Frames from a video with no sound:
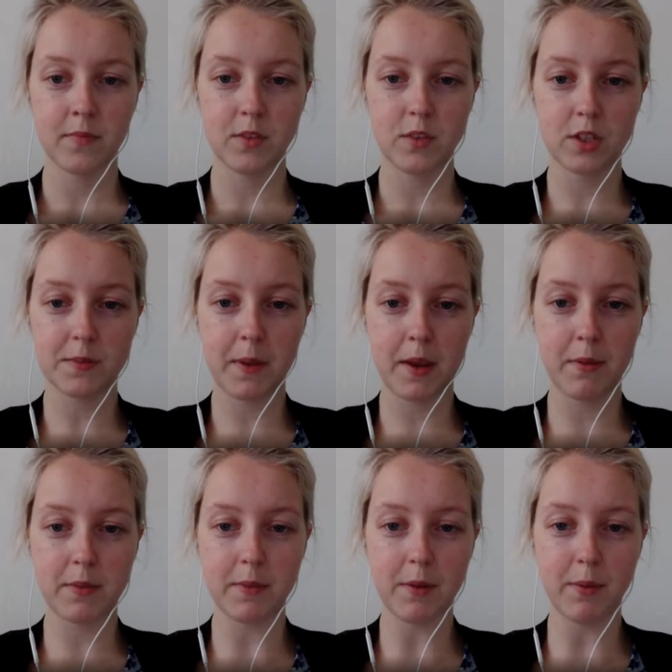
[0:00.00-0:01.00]
Just bear
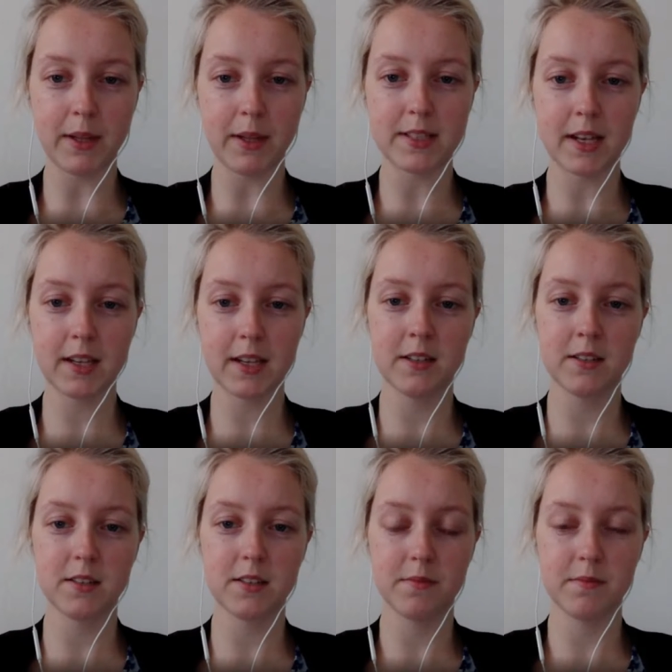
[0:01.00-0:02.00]
with me one second.